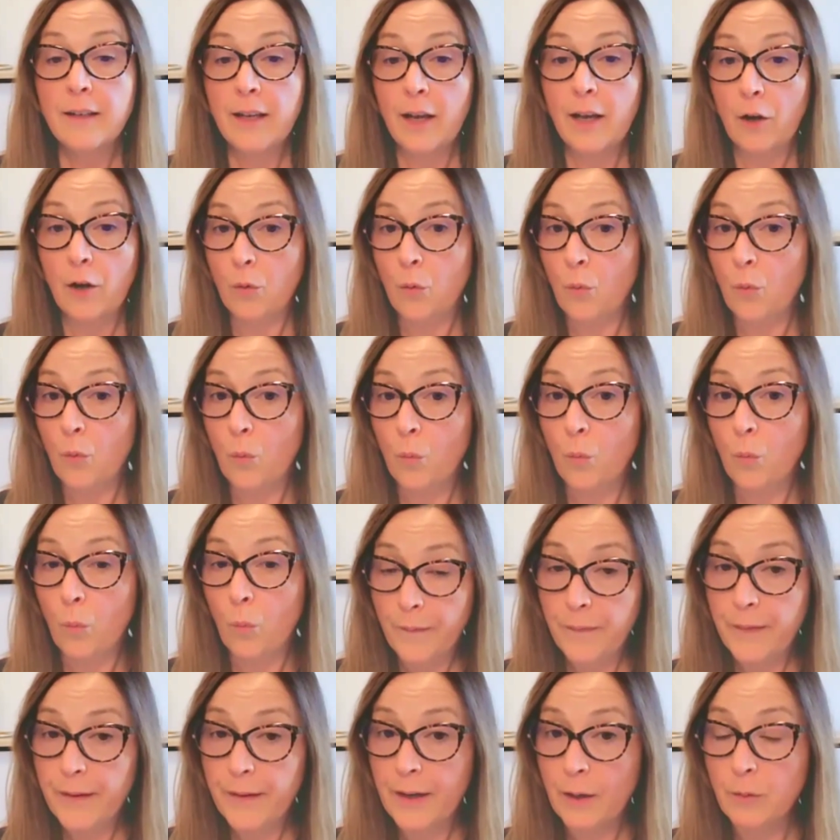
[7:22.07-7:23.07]
Now,
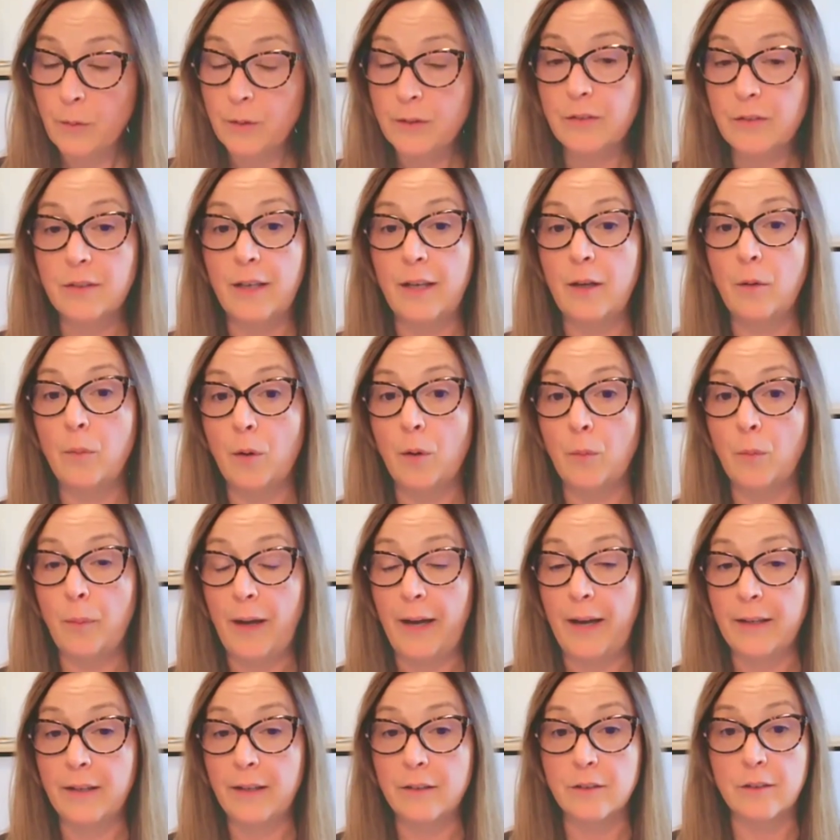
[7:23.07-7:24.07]
one thing I would say
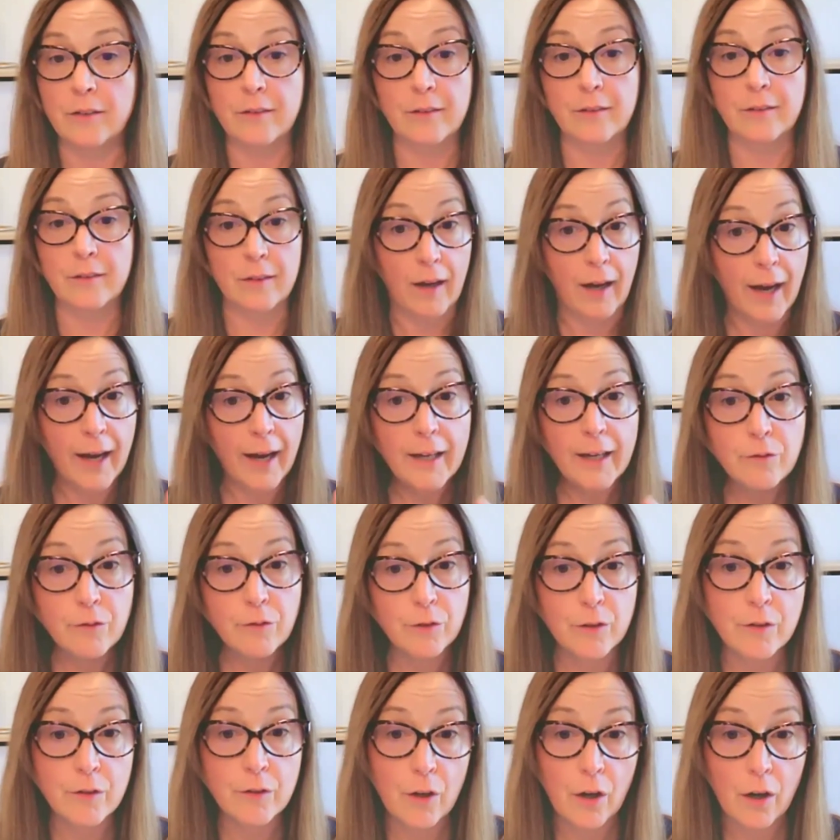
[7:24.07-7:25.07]
about packages that I
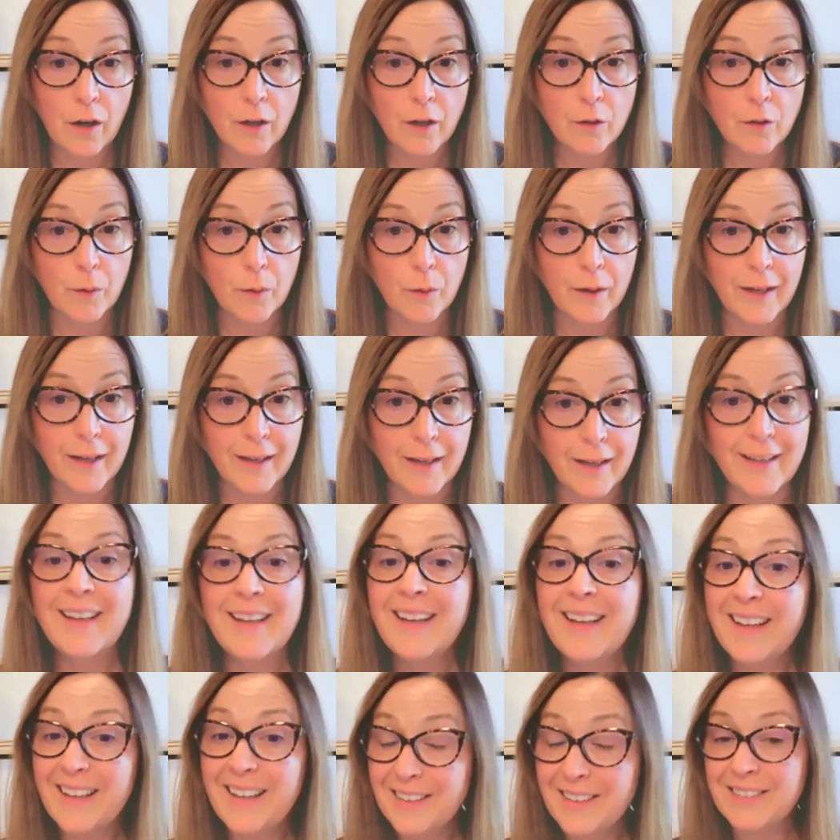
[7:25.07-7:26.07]
have learned the hard
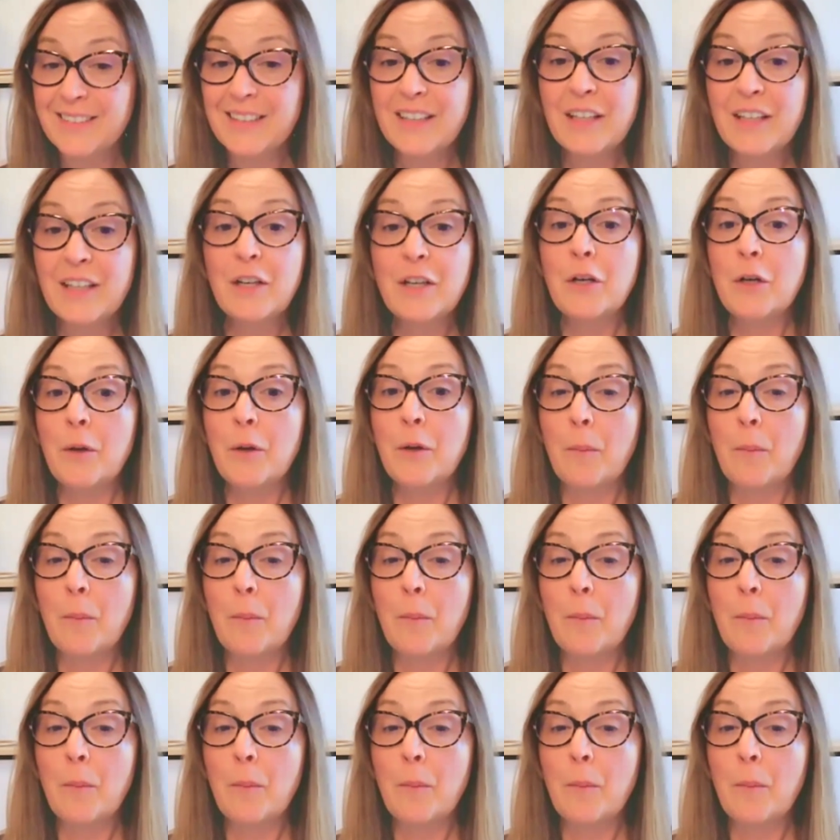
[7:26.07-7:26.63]
way is